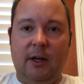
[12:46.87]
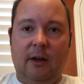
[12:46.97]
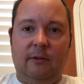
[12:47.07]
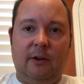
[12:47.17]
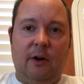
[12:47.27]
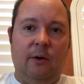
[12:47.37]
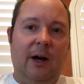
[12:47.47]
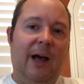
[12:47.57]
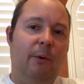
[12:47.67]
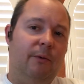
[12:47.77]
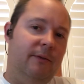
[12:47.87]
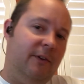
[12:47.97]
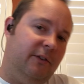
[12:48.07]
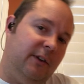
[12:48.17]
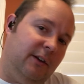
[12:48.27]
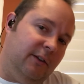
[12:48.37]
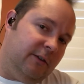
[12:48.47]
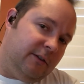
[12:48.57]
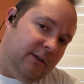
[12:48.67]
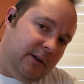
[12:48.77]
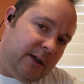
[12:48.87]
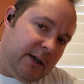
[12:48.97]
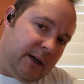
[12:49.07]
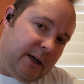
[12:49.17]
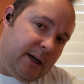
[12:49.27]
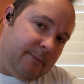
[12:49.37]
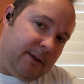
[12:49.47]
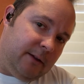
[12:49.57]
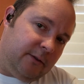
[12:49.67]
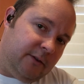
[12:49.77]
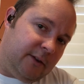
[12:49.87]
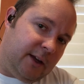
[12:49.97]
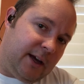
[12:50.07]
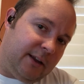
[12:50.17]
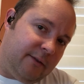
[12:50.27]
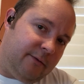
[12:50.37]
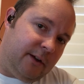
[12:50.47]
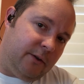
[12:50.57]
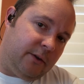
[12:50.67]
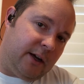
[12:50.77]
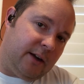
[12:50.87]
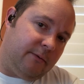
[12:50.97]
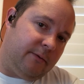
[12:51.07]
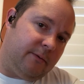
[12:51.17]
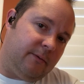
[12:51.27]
So I will revisit this and see how they feel, kind of